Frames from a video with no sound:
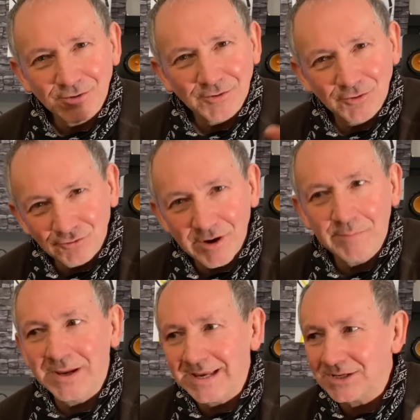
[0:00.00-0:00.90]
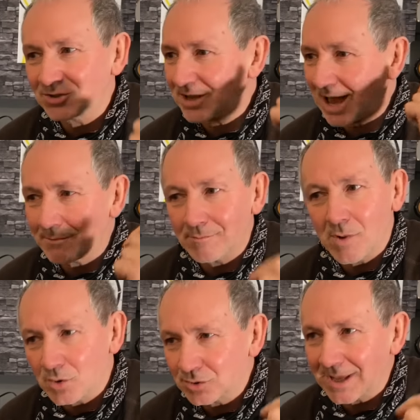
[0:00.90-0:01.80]
grippiest,
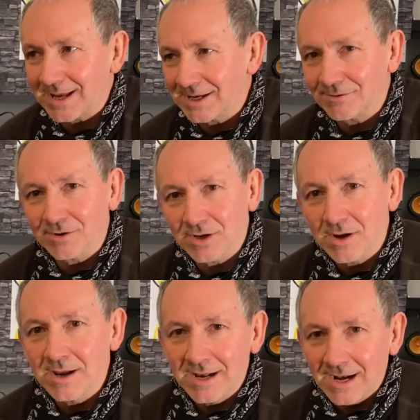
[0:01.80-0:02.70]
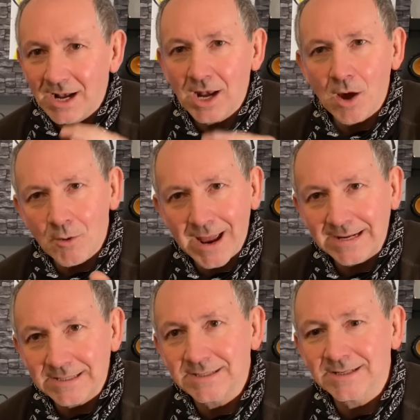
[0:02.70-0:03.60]
most accurate low
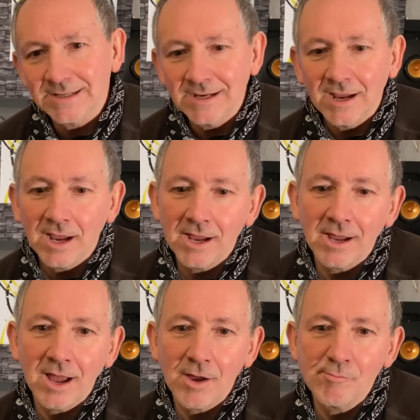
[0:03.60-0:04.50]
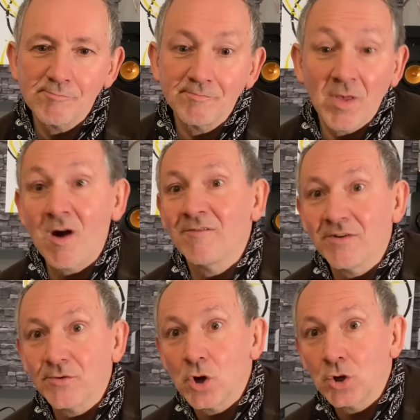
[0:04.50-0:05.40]
end I've
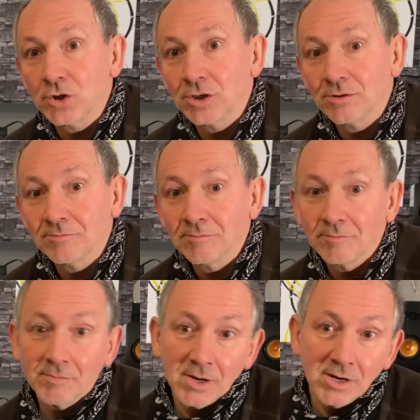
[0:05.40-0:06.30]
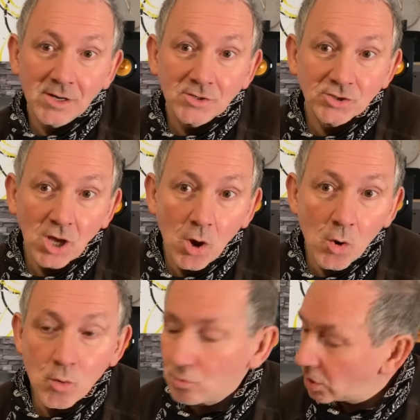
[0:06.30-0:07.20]
ever heard.
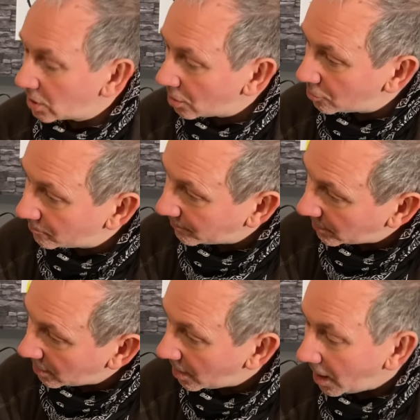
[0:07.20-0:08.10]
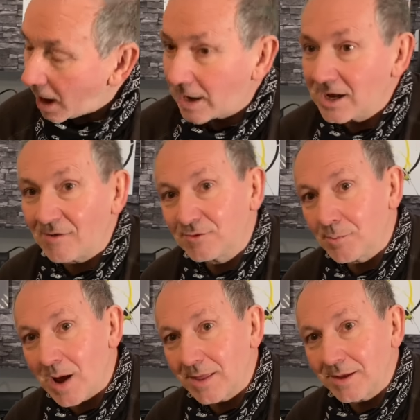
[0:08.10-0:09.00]
So, you know, I'd love to
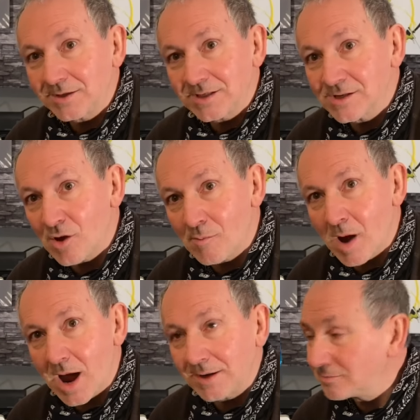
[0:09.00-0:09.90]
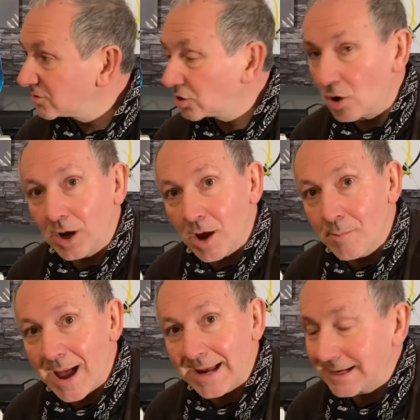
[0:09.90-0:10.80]
buy this. It's not mine. It's got to go
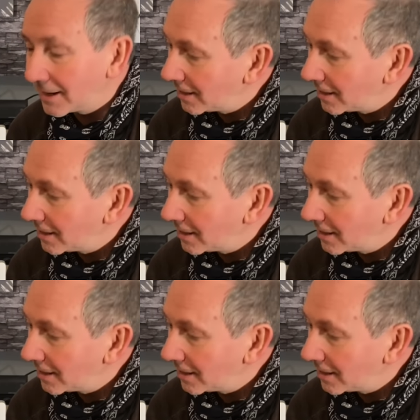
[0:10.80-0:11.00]
back.